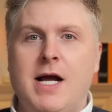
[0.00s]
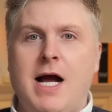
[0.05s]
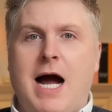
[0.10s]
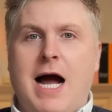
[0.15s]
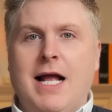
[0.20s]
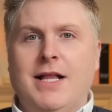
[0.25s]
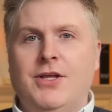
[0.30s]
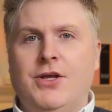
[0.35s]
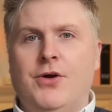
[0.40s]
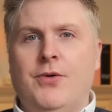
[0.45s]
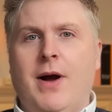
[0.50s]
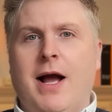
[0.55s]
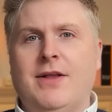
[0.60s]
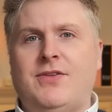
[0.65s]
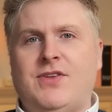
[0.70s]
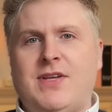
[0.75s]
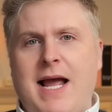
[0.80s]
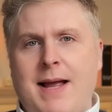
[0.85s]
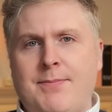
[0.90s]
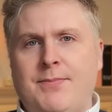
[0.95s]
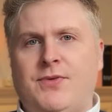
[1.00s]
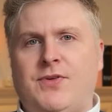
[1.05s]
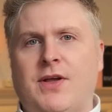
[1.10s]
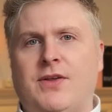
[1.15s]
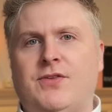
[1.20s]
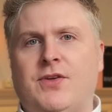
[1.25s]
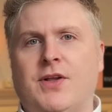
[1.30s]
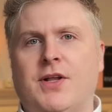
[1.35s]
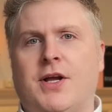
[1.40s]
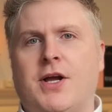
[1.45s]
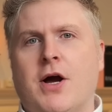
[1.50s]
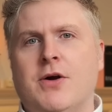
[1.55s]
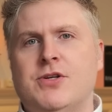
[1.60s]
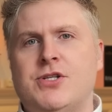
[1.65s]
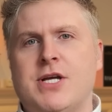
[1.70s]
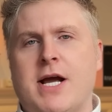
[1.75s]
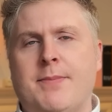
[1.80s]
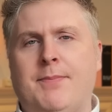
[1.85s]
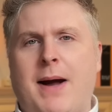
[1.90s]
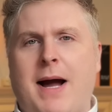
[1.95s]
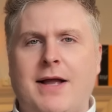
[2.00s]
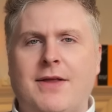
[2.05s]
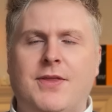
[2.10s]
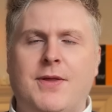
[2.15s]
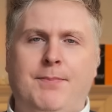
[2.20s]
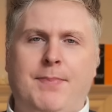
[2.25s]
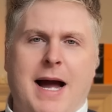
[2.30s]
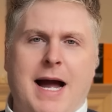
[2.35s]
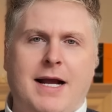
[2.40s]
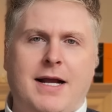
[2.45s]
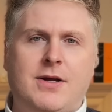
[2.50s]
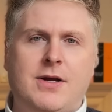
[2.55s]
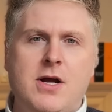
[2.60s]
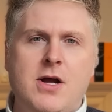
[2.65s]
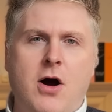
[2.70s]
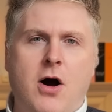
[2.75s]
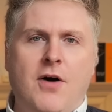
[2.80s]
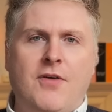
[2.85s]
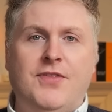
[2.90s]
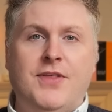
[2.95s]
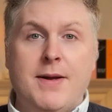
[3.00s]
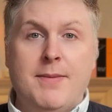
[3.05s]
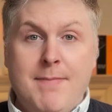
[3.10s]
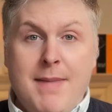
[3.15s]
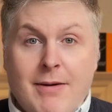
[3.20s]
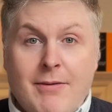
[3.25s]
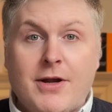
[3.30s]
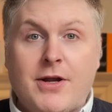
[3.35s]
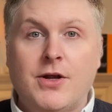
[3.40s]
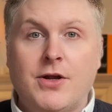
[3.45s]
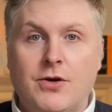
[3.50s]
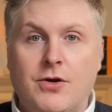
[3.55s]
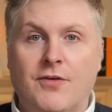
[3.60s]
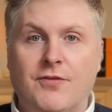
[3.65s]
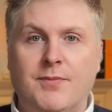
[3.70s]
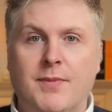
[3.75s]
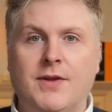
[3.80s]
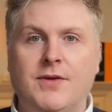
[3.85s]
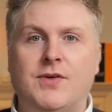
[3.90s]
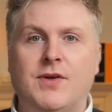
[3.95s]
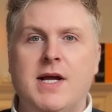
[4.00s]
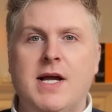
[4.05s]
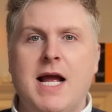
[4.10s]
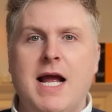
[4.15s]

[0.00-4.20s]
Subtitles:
and you attempted to negotiate behind the back of the American government